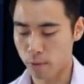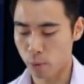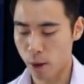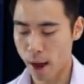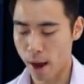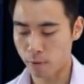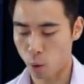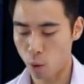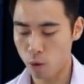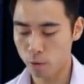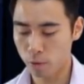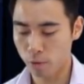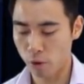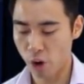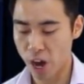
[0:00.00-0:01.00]
So if we have
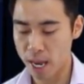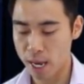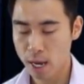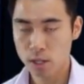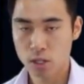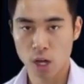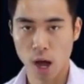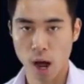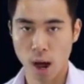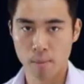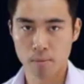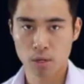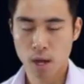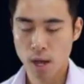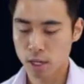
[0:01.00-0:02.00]
all 3
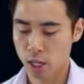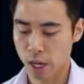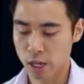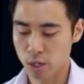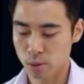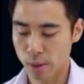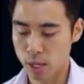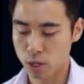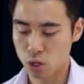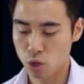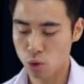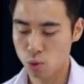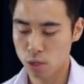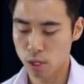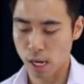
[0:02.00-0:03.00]
terms, it's going to be
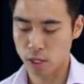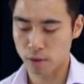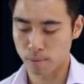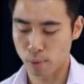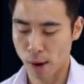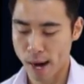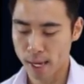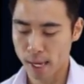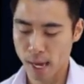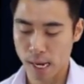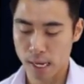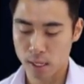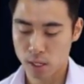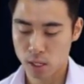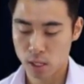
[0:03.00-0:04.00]
2 sets of
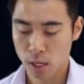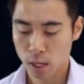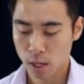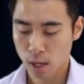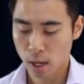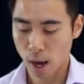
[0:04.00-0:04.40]
brackets.